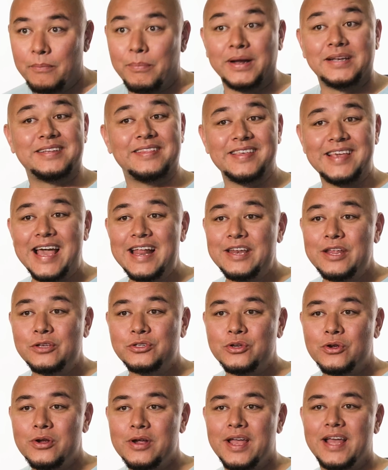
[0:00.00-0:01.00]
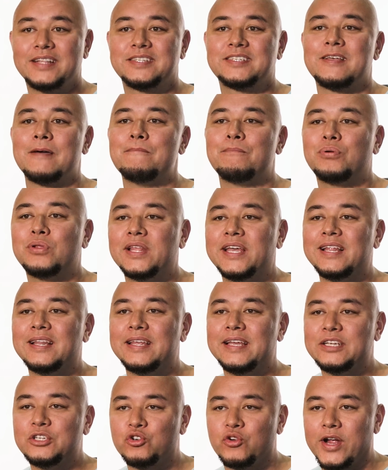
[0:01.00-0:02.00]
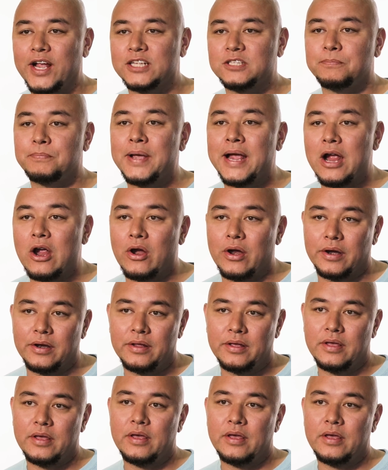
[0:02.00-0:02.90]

but to the end user, it's completely transparent.